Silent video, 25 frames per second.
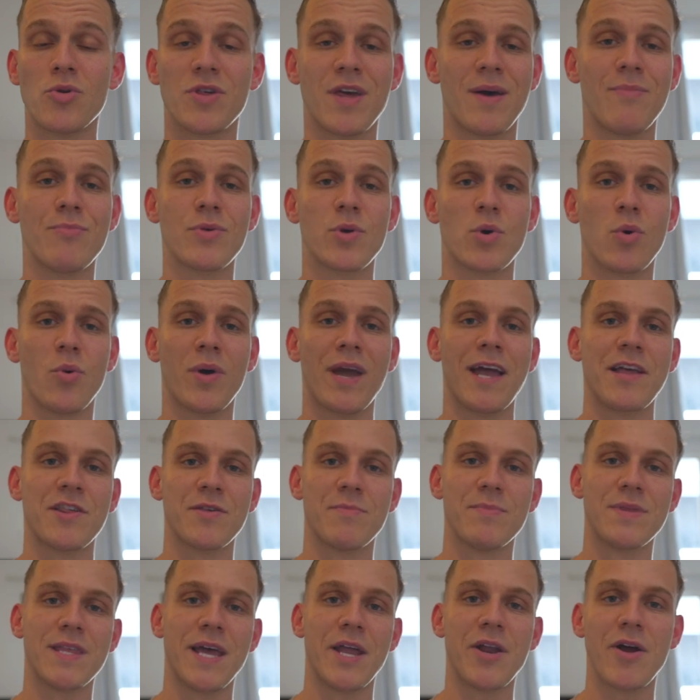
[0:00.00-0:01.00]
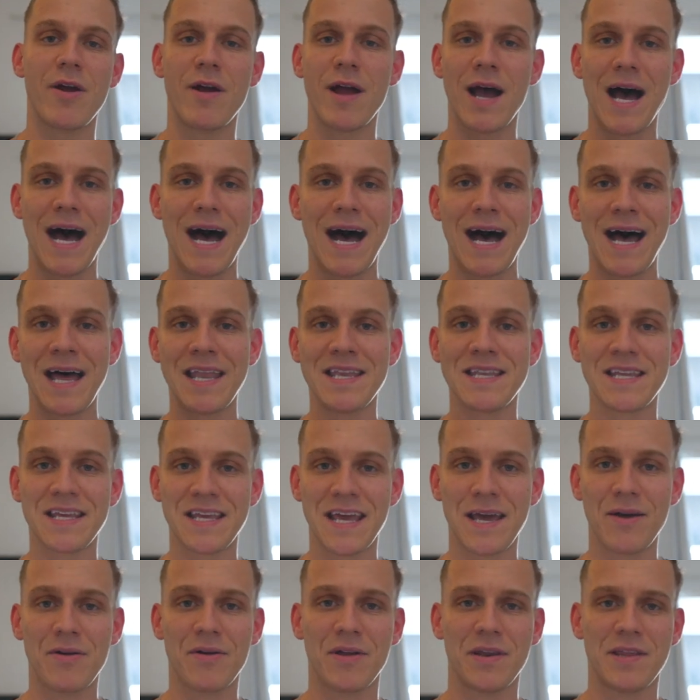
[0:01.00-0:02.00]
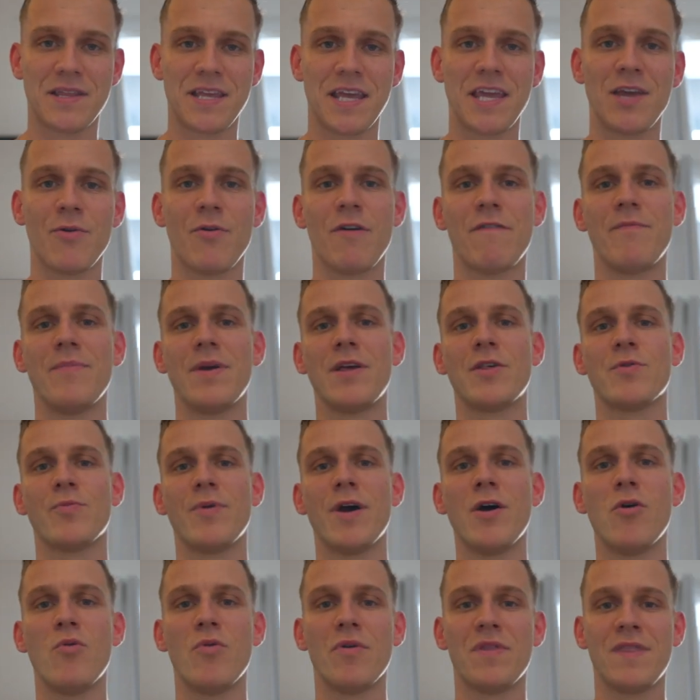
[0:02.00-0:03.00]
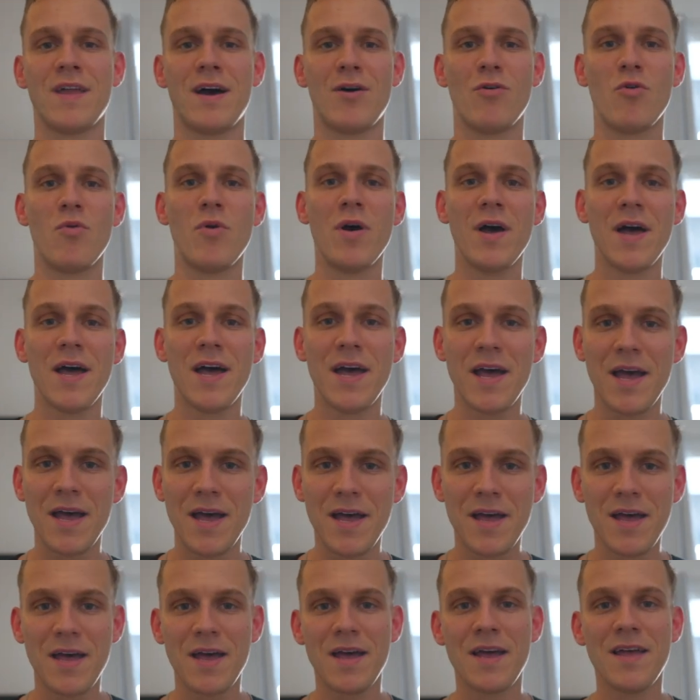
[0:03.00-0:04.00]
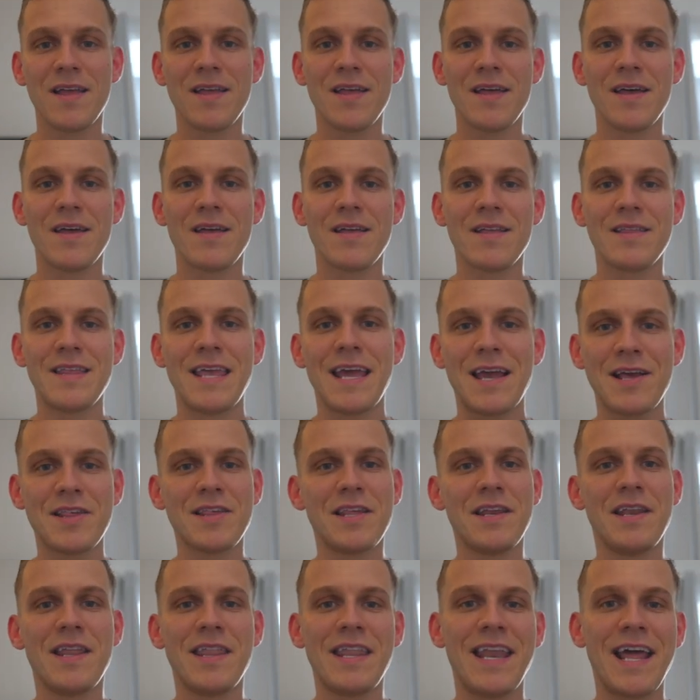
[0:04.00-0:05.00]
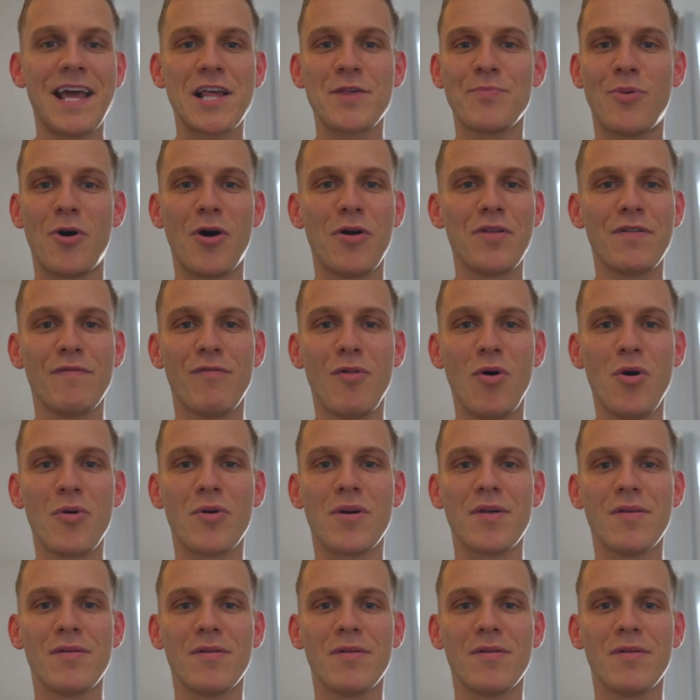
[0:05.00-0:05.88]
gyms, go and get some dinner, and yeah, I'm going to take you with me as well, and that will kick us into the next part of the vlog.